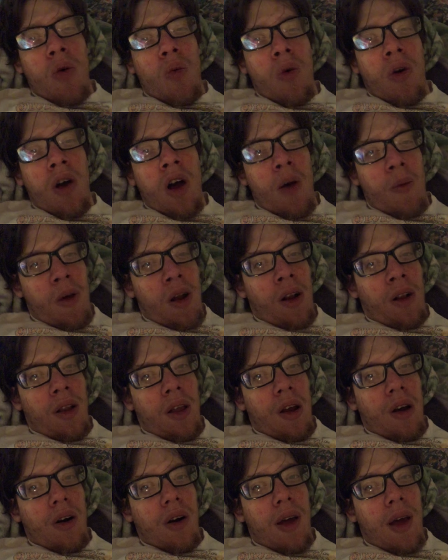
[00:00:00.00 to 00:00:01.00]
will come at a
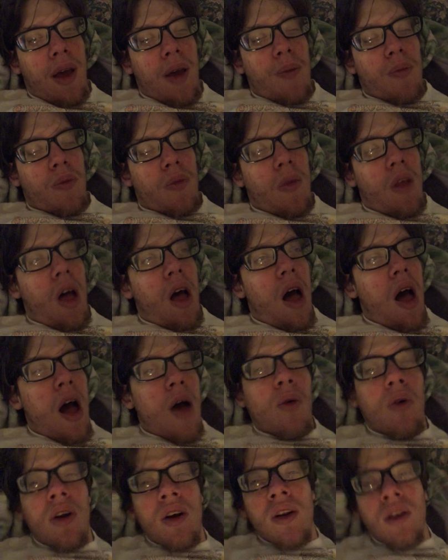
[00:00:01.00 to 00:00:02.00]
later date. I
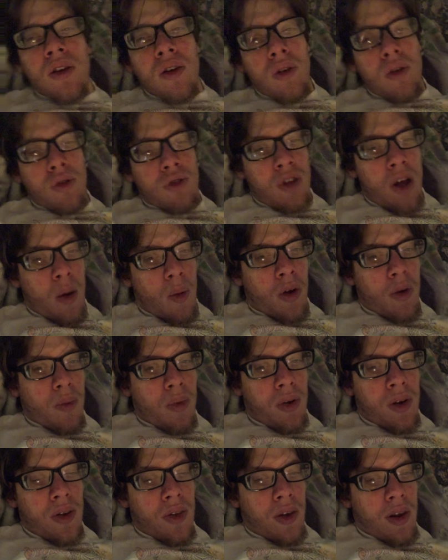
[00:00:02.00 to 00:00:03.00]
wanted to do something
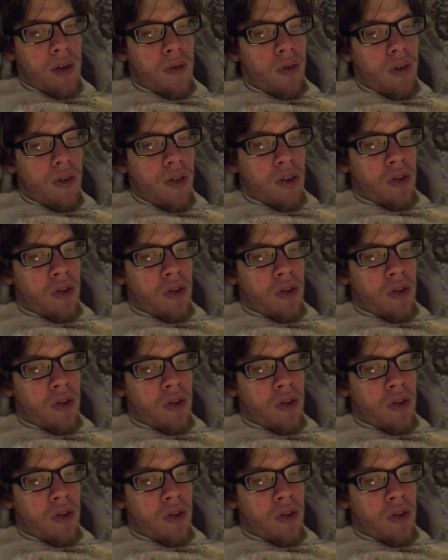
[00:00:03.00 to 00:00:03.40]
completely different.